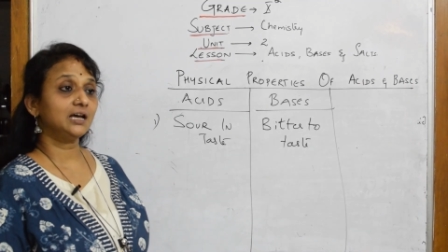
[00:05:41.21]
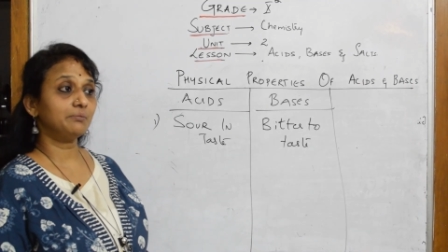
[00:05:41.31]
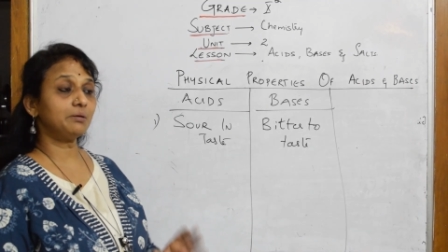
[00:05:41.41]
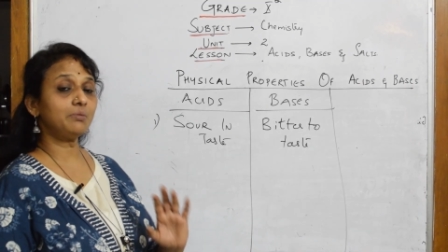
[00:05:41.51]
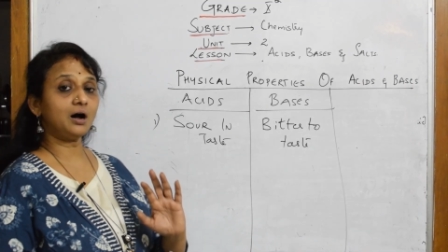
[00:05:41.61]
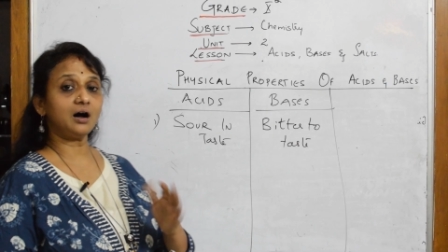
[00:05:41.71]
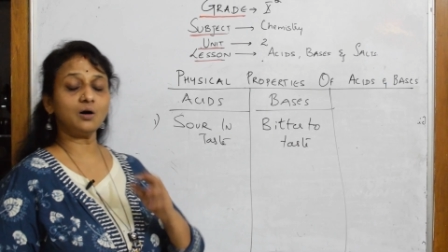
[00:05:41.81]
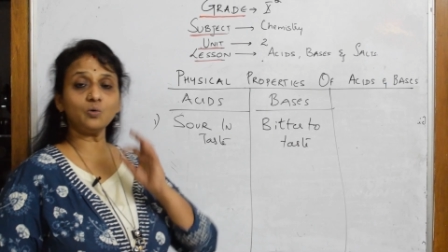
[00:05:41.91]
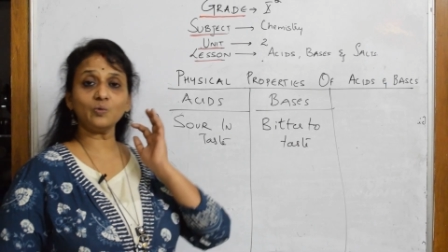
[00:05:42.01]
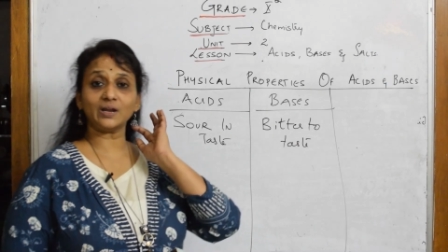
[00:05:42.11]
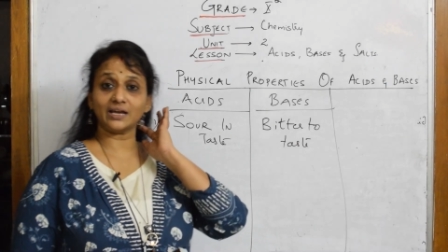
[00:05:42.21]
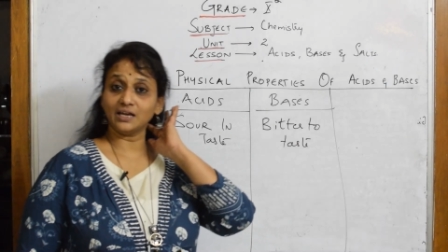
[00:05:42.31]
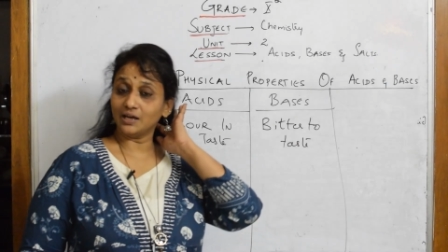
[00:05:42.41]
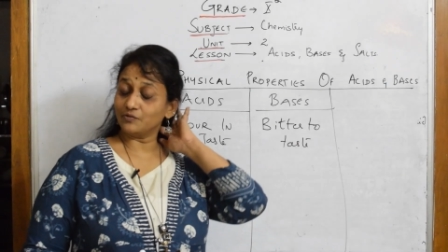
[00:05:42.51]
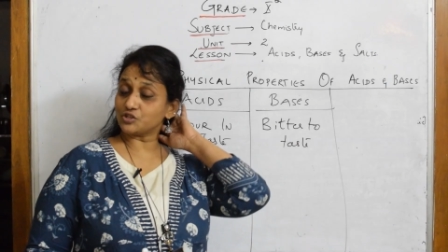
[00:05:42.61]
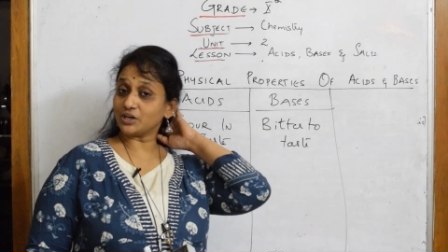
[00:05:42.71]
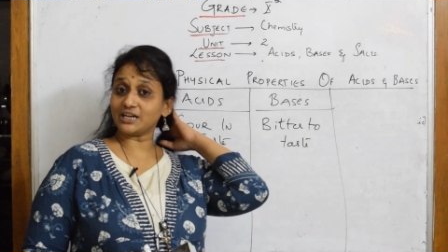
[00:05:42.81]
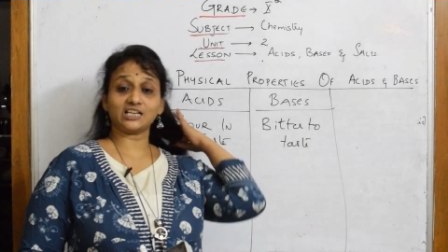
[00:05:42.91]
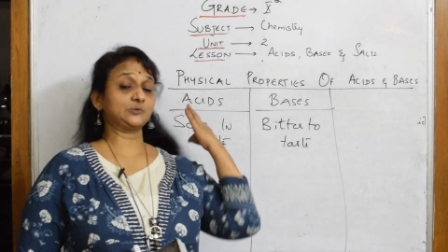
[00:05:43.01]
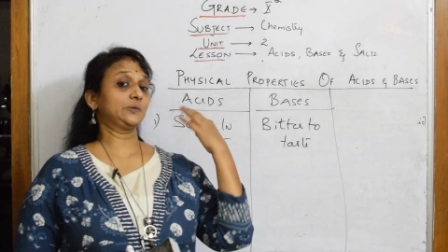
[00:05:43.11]
ma'am how will i should i
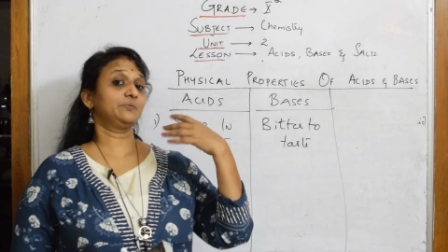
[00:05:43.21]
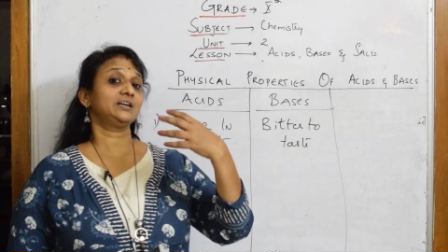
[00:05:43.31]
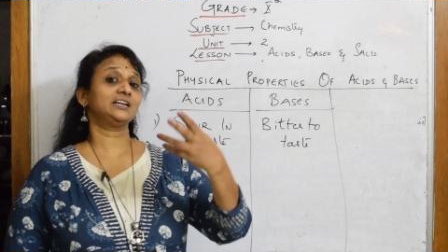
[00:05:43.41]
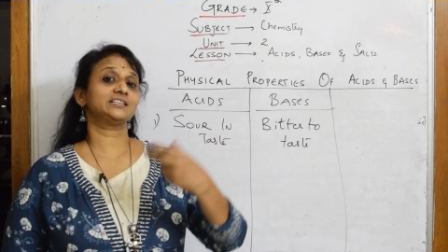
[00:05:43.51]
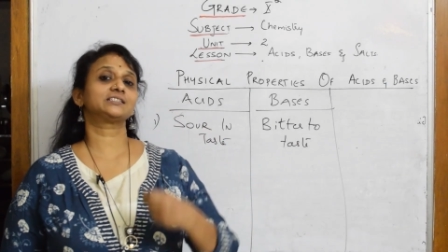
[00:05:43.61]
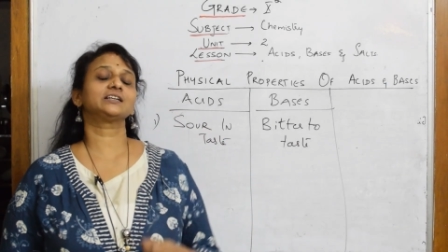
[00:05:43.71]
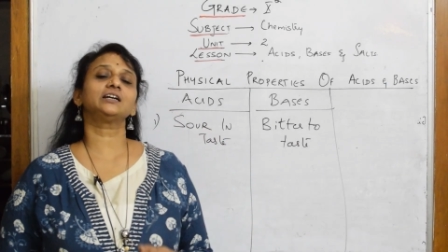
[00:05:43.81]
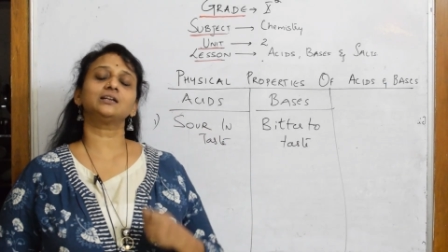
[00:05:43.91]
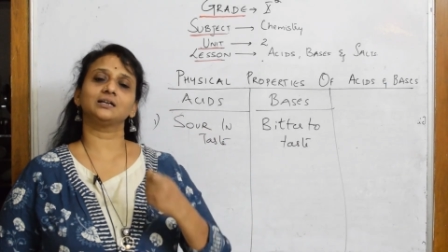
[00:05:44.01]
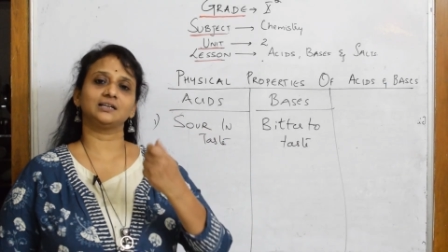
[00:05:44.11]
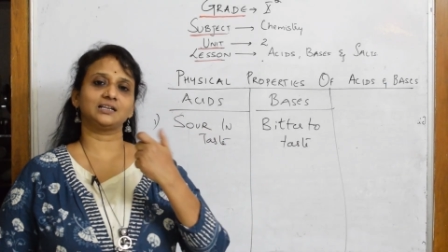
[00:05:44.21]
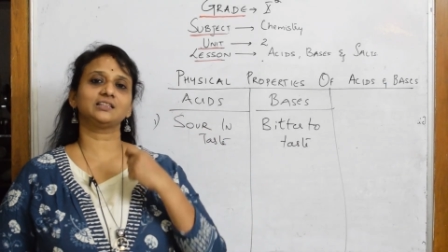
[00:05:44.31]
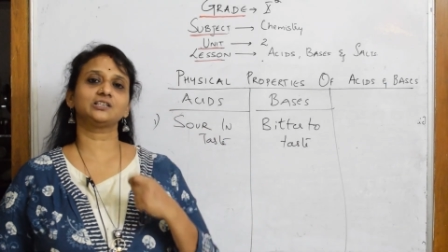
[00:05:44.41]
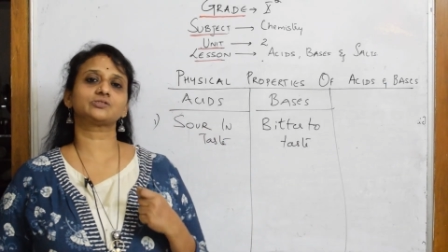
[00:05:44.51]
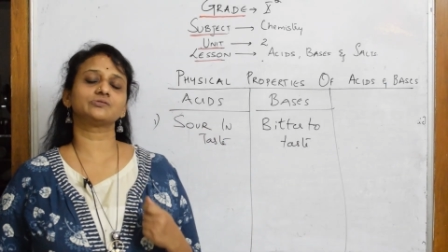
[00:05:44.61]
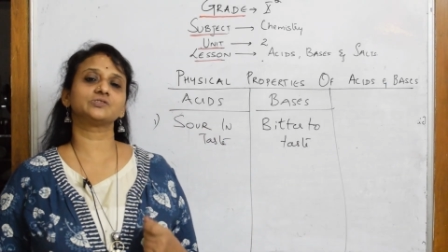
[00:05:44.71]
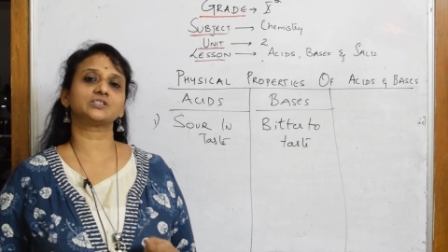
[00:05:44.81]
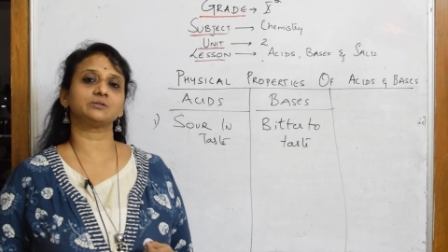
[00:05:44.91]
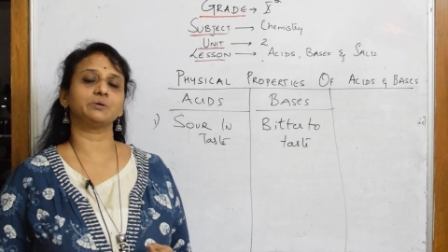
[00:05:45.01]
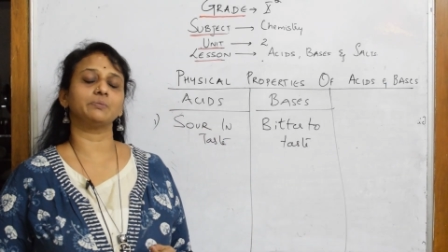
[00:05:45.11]
experiment testing it nothing
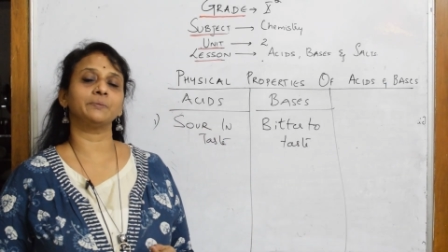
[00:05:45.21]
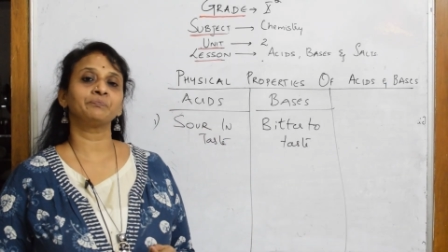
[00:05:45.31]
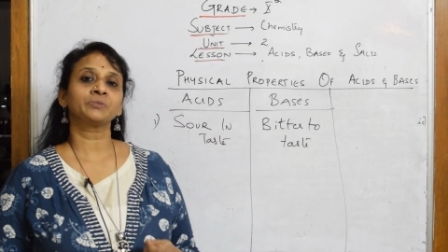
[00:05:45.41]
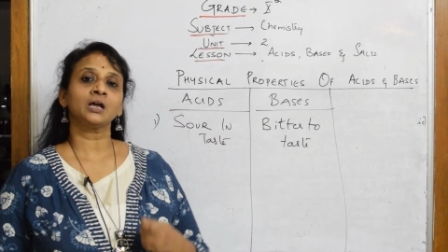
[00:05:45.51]
students remember